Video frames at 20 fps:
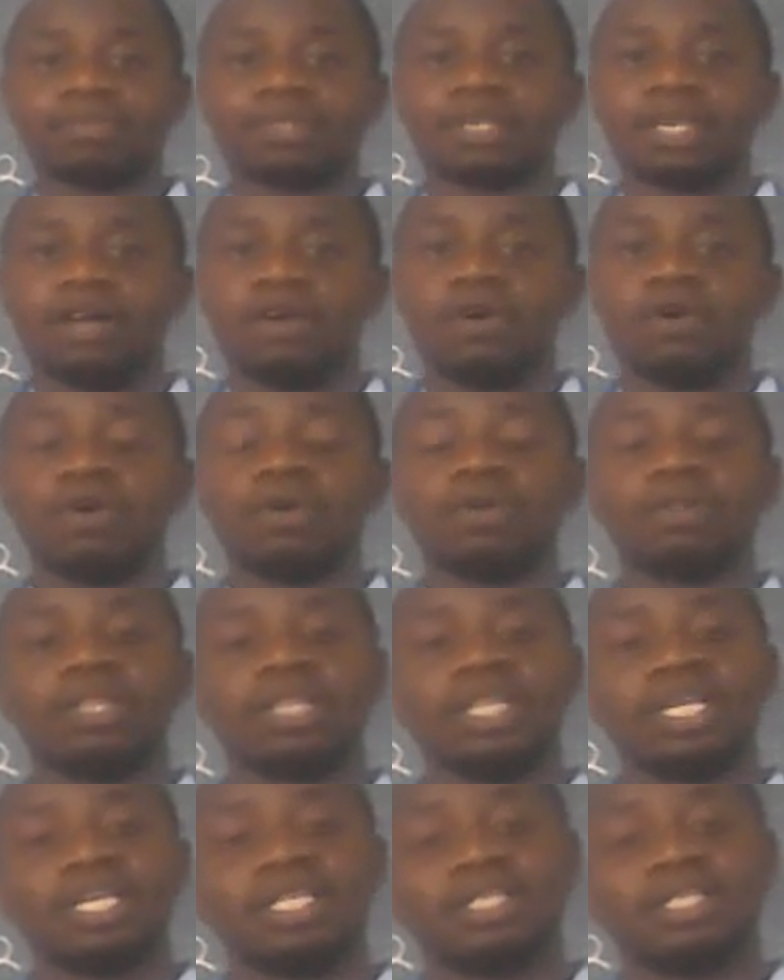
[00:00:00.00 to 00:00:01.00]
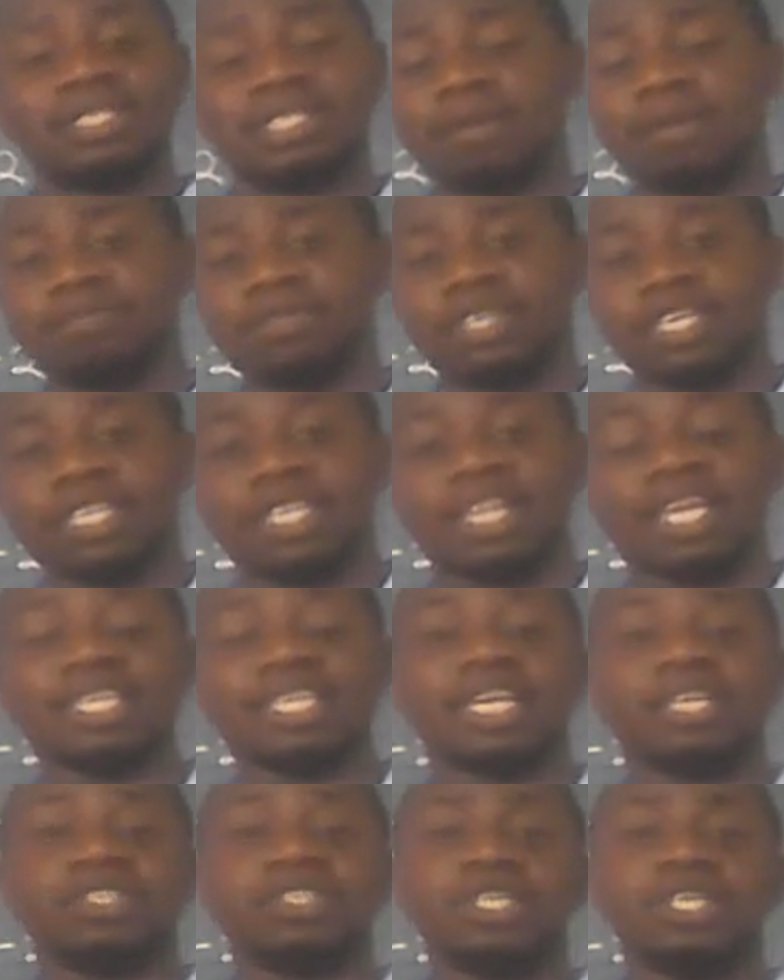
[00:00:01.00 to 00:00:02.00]
or the subject that
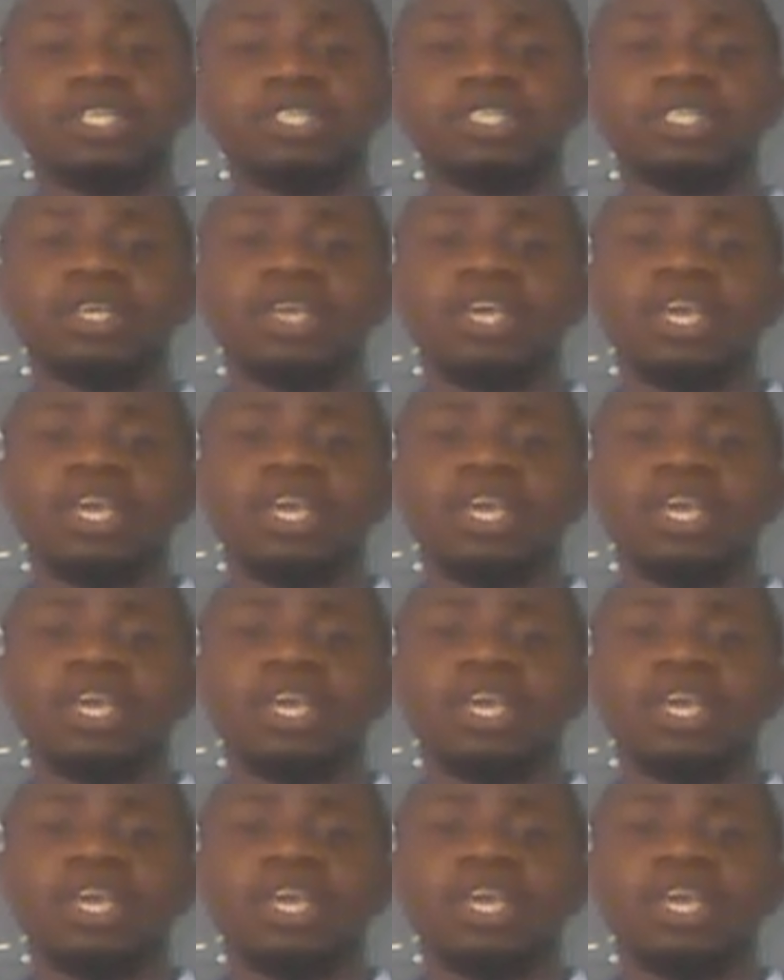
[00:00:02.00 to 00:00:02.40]
I teach.